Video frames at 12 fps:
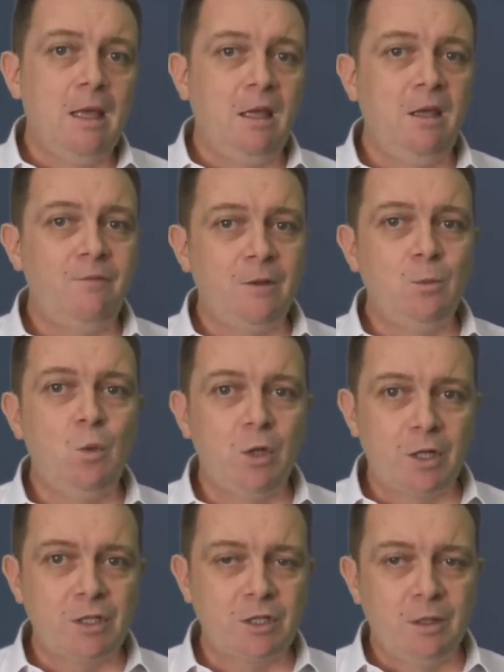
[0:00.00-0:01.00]
Even
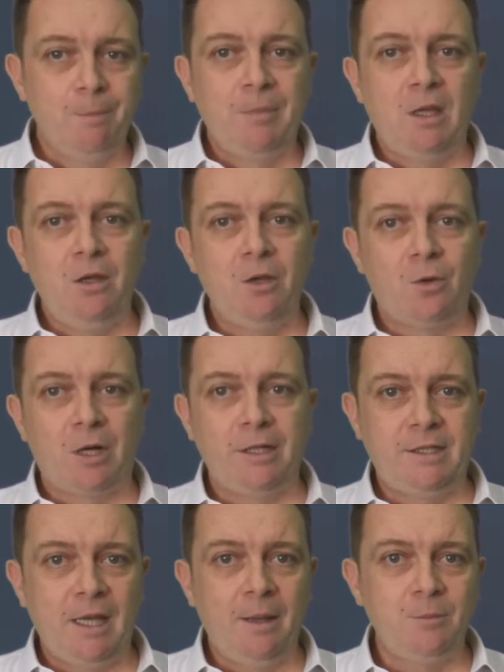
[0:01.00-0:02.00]
worse, your
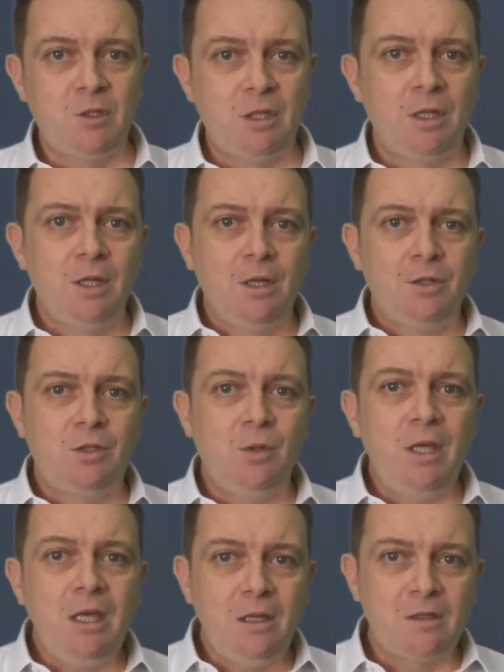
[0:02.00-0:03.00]
attempt to
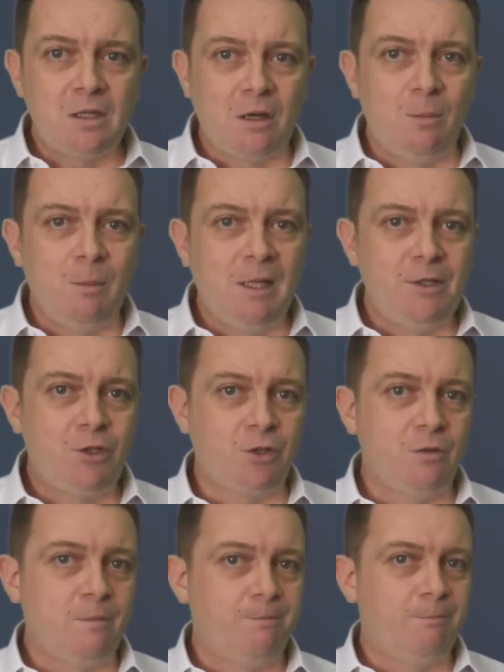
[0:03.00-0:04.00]
ease the
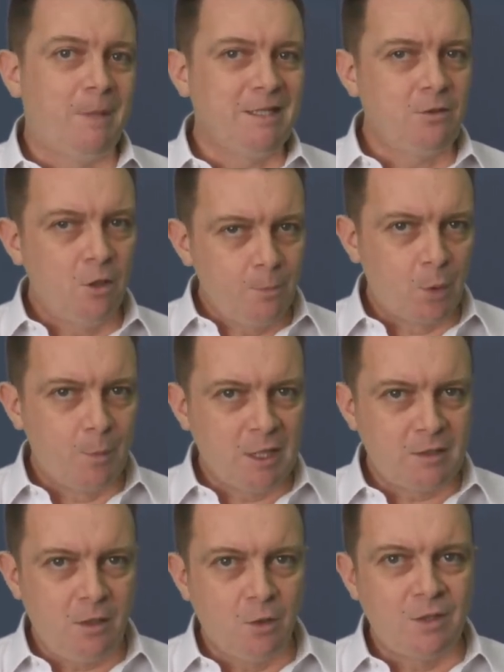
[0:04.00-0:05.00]
completion might
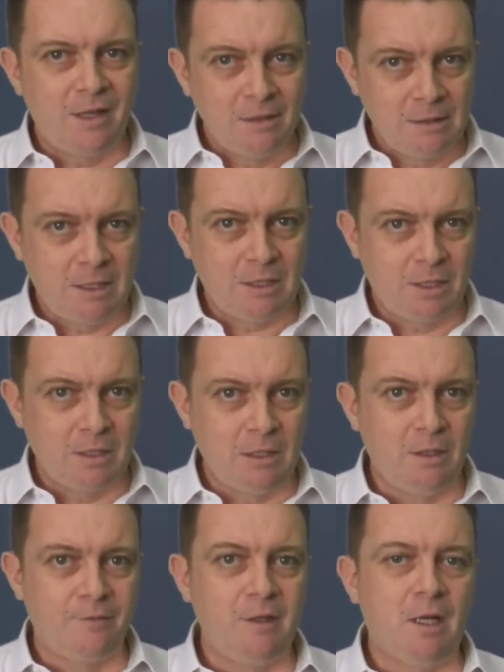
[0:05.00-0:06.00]
compromise the
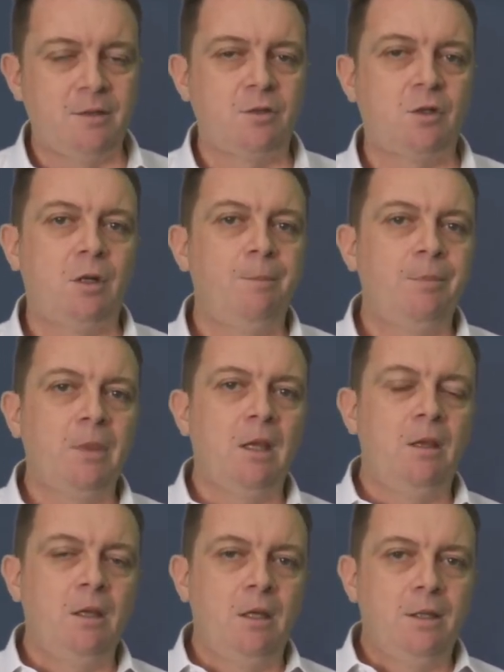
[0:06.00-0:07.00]
authenticity of the answer.
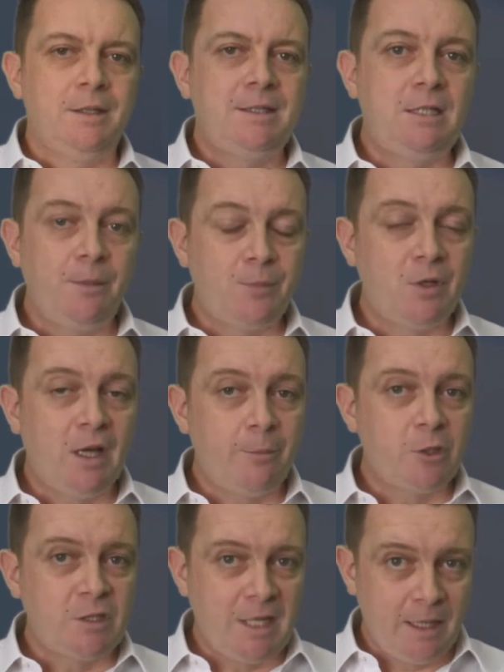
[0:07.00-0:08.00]
Tip
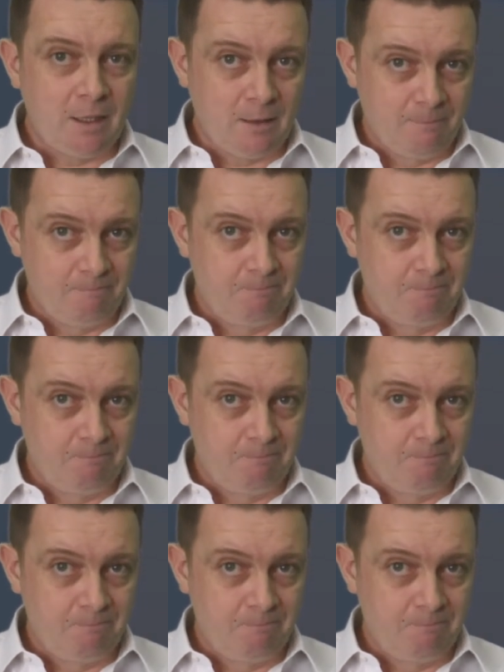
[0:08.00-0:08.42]
number 10.